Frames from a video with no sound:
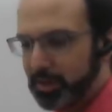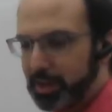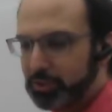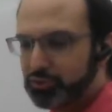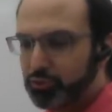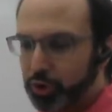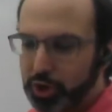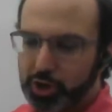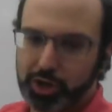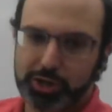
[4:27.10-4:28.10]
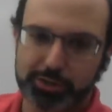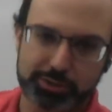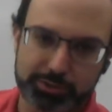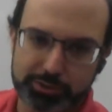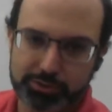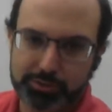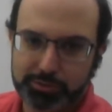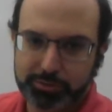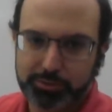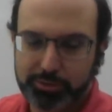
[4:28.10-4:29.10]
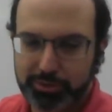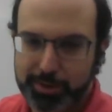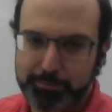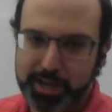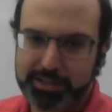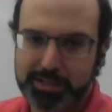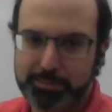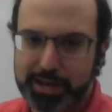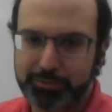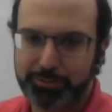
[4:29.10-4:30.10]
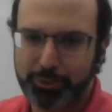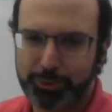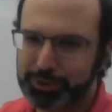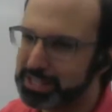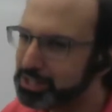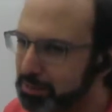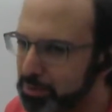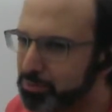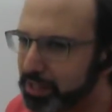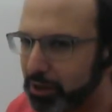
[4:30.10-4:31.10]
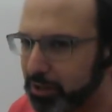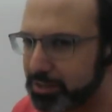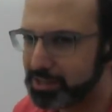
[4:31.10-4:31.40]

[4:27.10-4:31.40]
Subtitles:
I draw them pacing back and forth, it's going to be really hard to